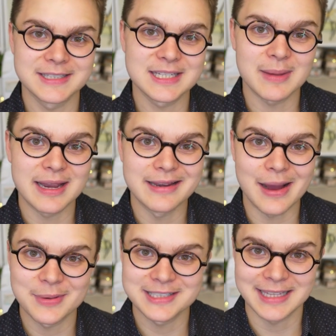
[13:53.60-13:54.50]
this is my
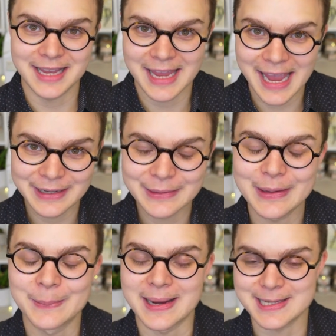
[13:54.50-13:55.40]
Namaste candle
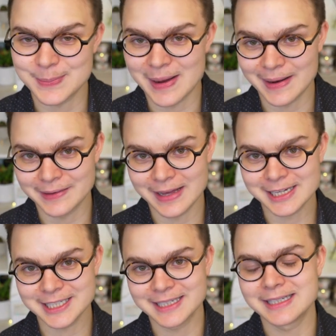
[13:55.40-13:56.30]
in my spa
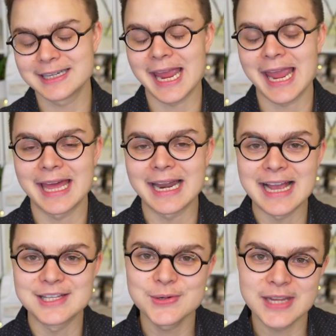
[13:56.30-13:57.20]
collection and
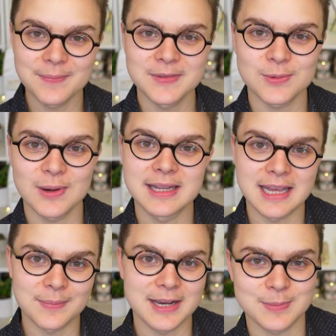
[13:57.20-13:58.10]
I do keep this one
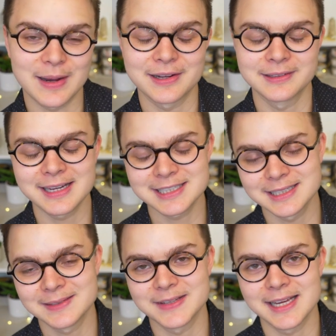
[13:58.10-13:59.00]
in my spa
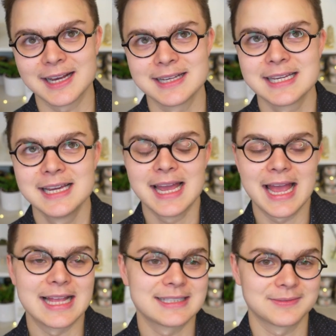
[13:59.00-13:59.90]
collection because
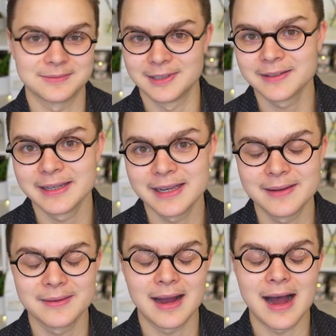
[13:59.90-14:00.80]
it's
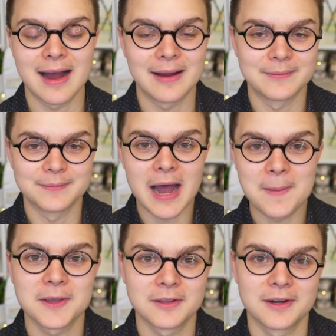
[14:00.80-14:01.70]
really um,
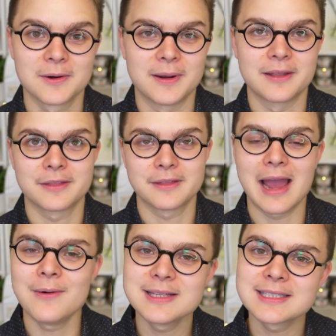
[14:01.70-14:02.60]
popular with
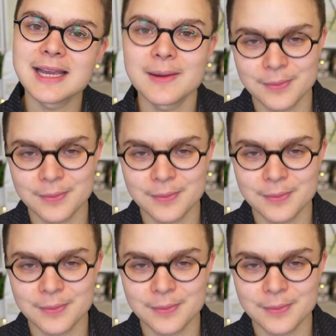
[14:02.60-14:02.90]
I would say a